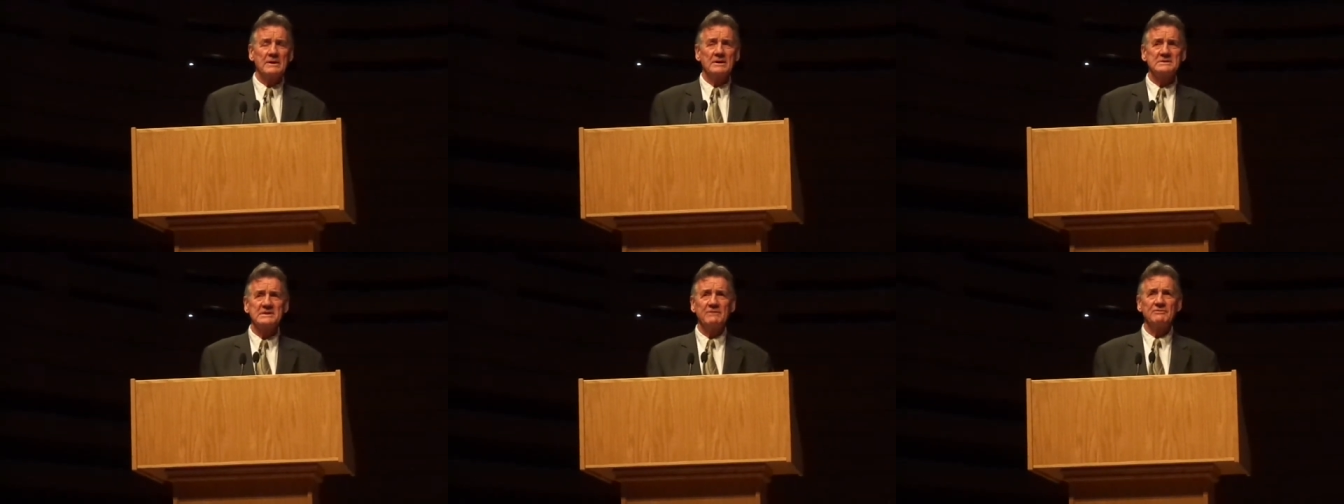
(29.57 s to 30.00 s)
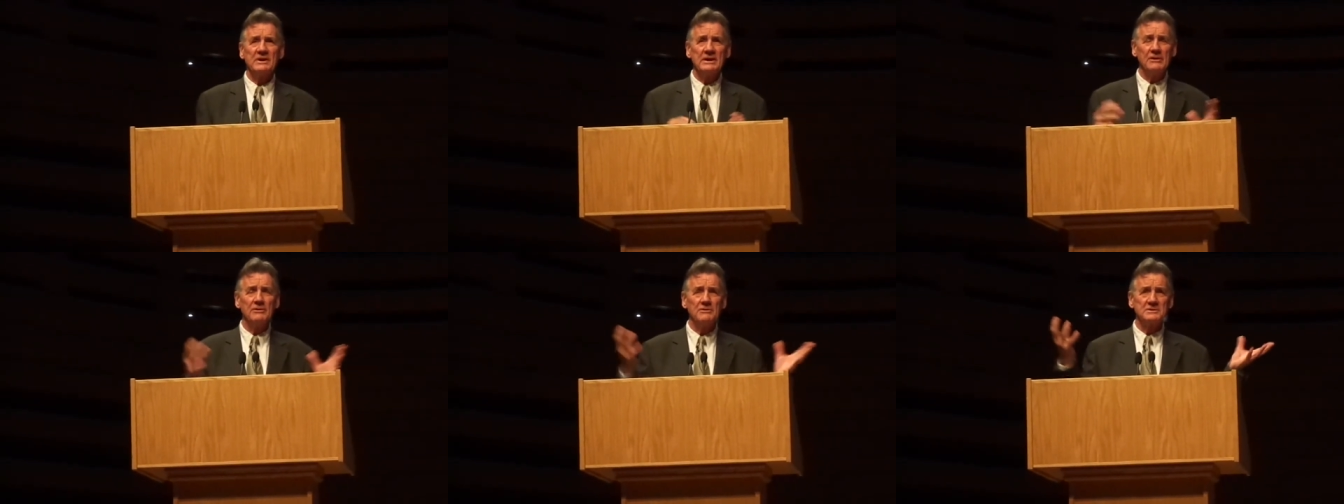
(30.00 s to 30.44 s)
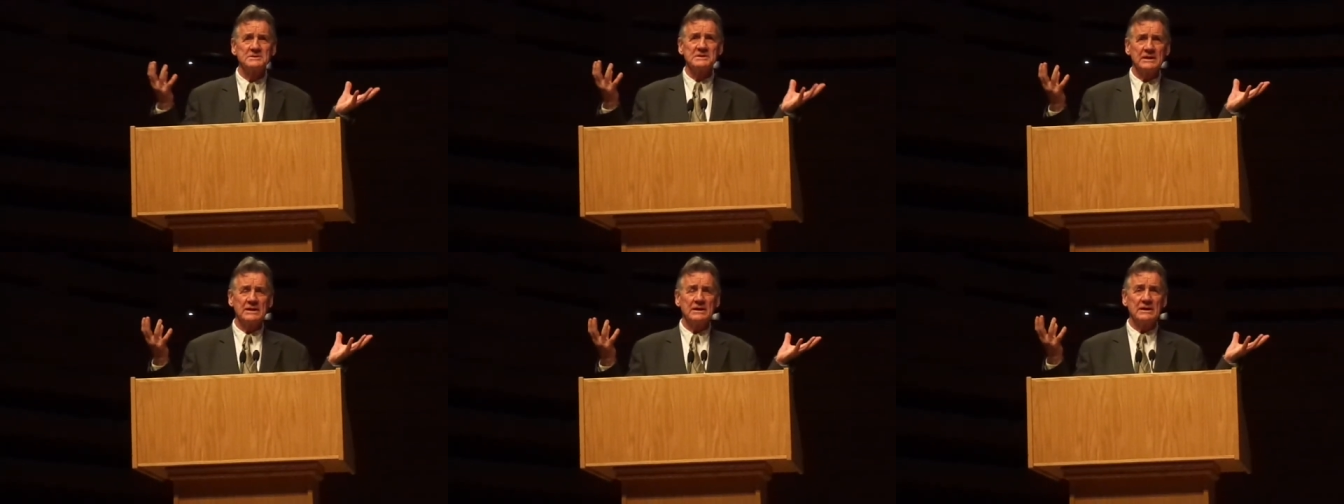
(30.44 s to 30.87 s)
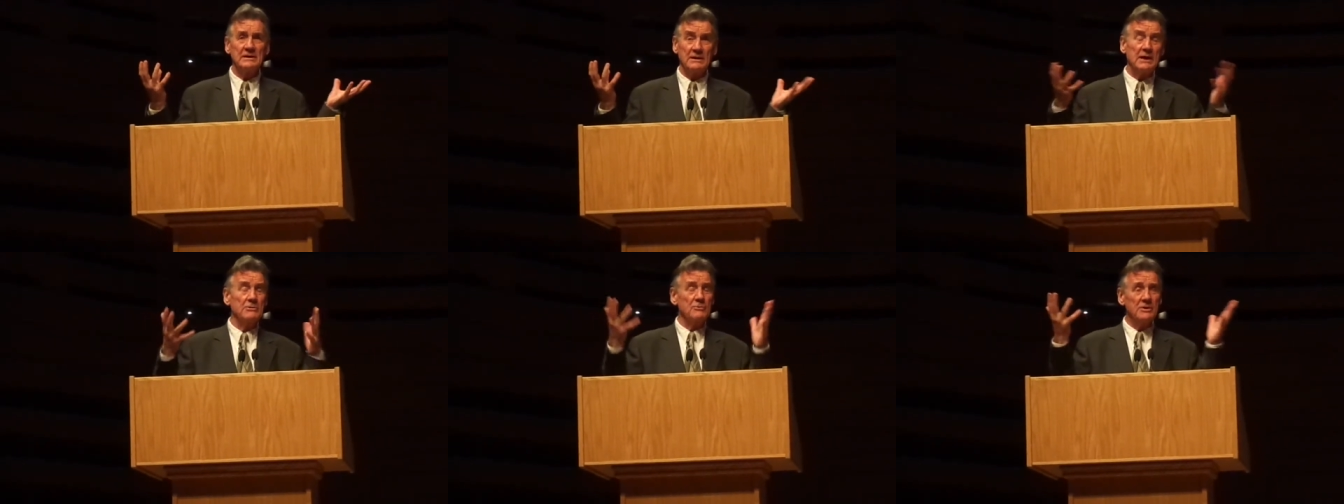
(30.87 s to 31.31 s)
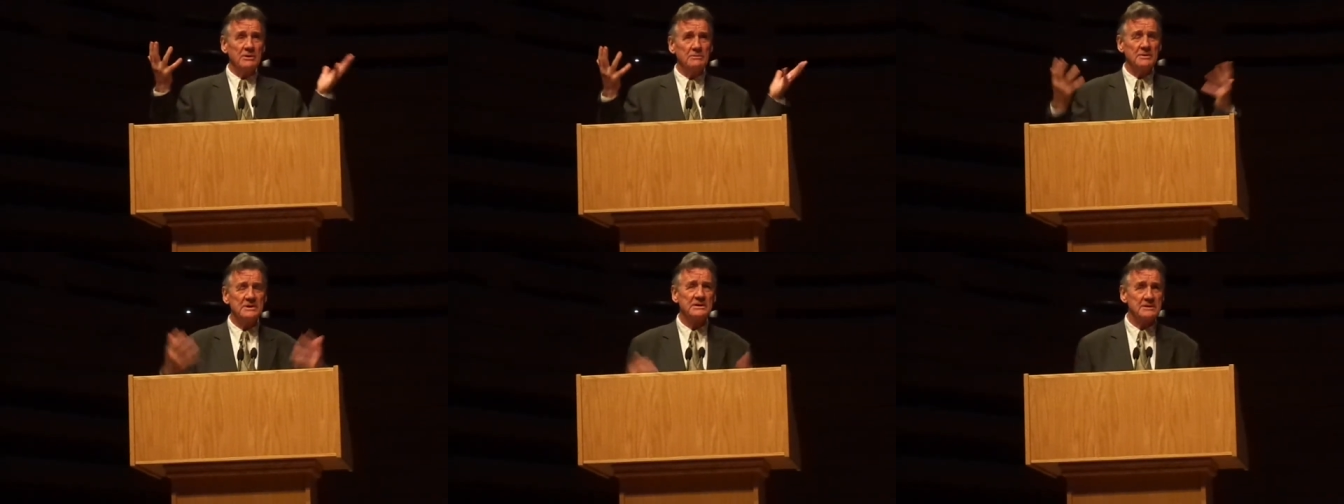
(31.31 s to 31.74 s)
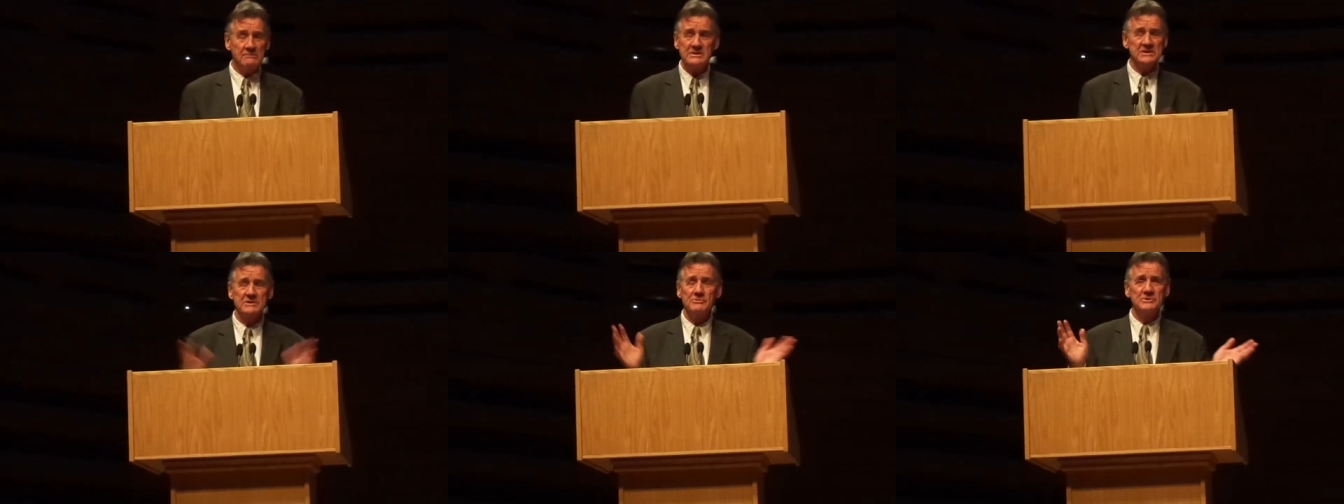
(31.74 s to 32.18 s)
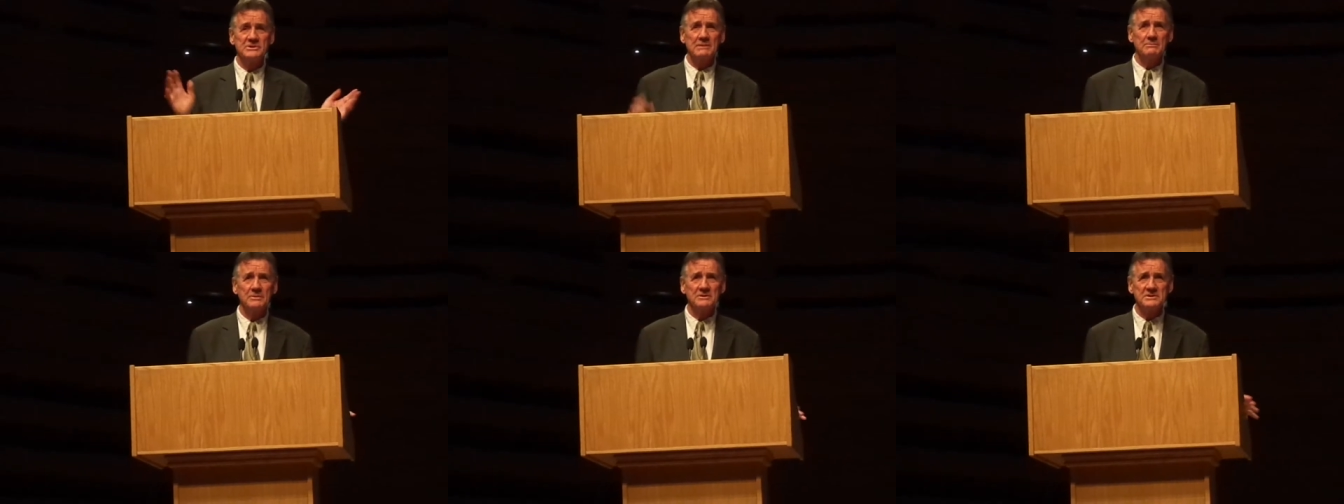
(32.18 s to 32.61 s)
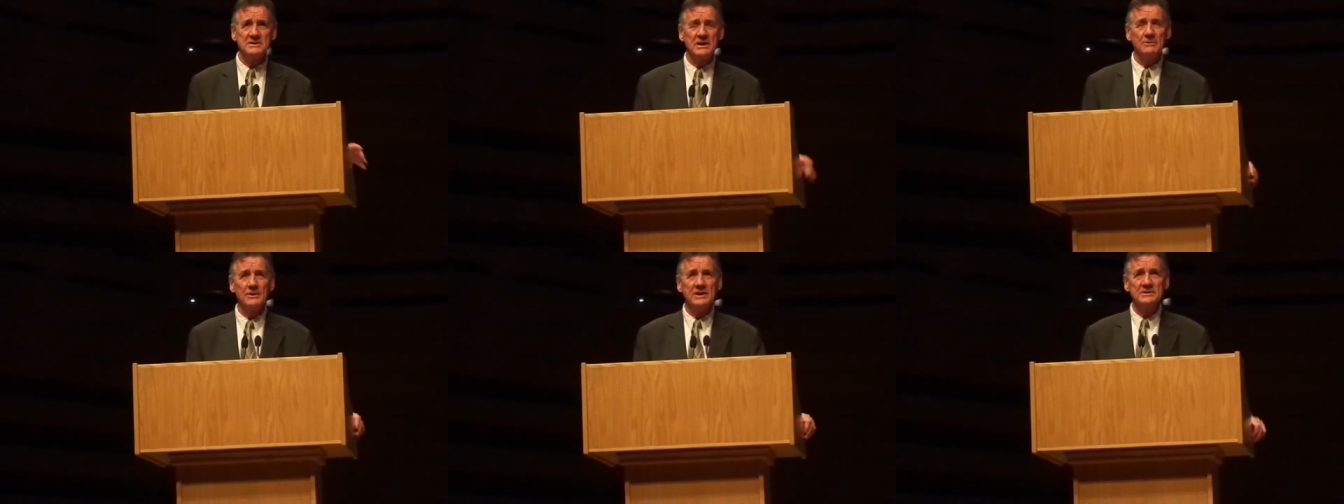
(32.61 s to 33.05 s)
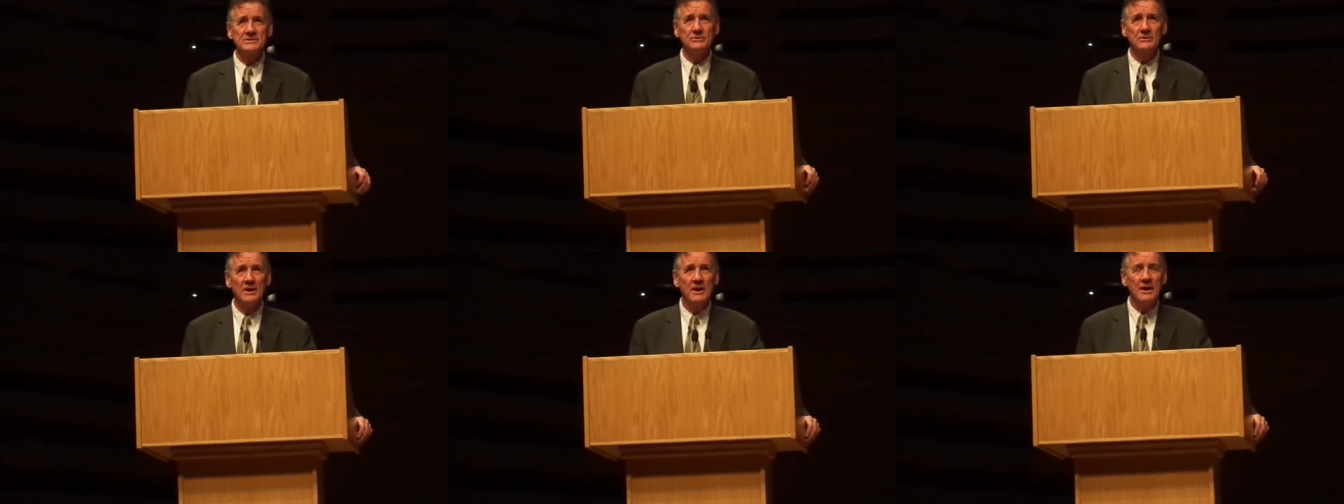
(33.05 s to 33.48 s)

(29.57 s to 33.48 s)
7 hills like Rome, which resembles in no way at all.